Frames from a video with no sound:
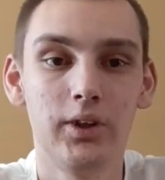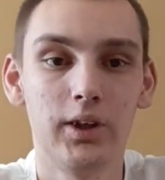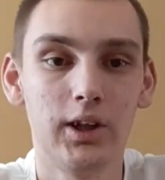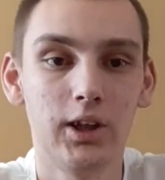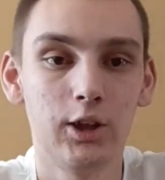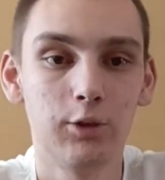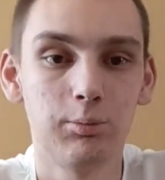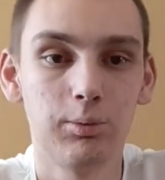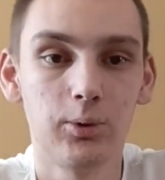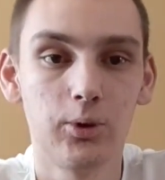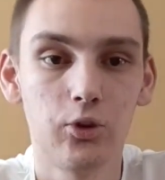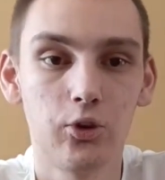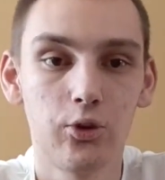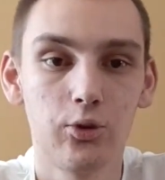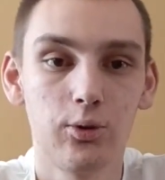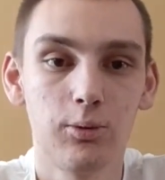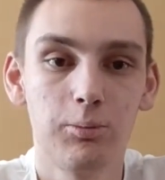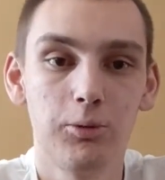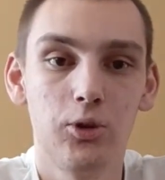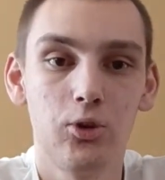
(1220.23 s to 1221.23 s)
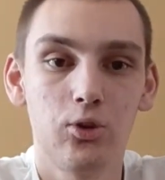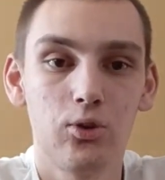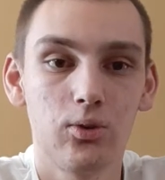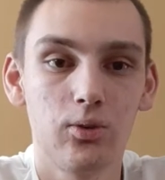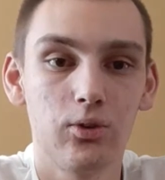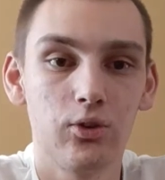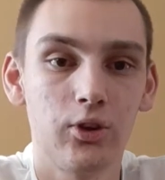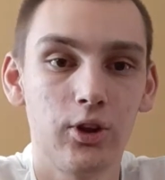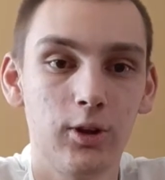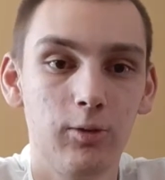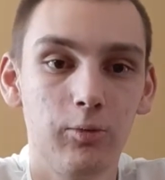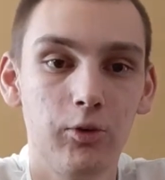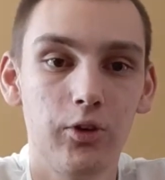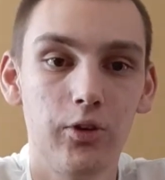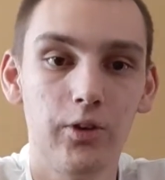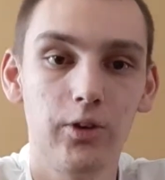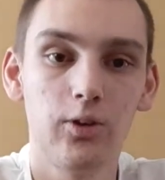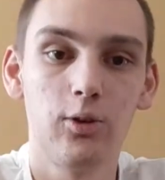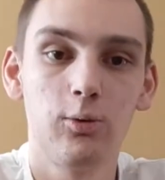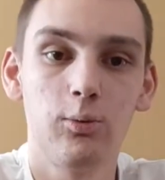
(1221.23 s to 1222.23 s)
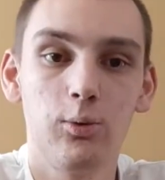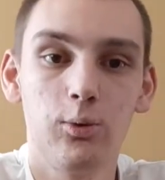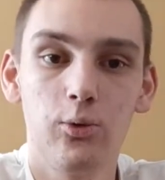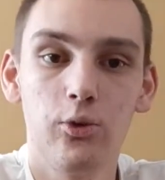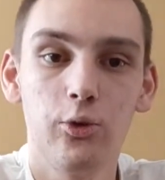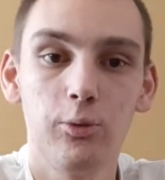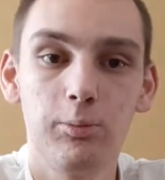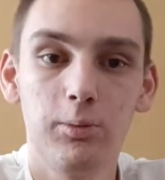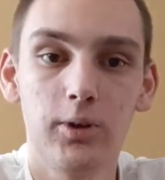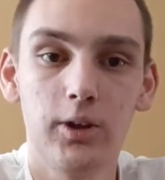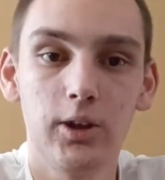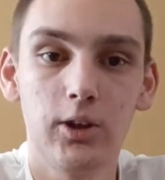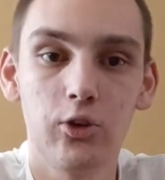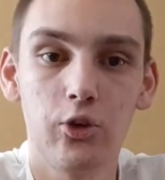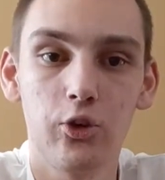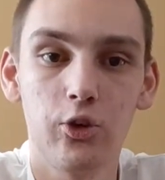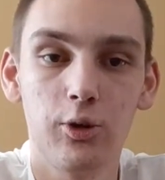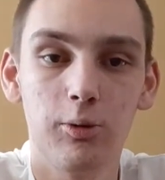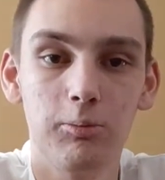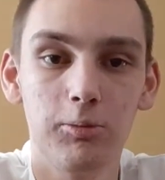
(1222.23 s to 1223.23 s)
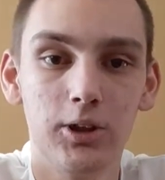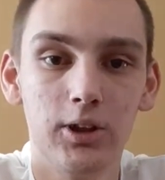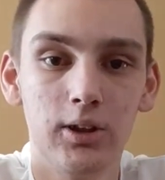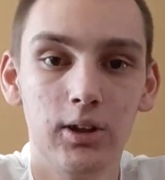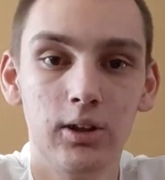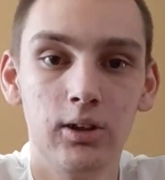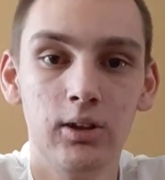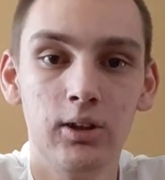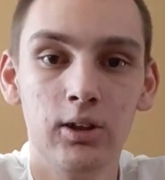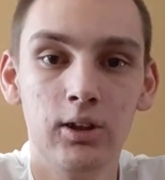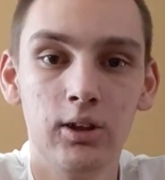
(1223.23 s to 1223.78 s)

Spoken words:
and plus there will be certain times of the year where they'll bring in some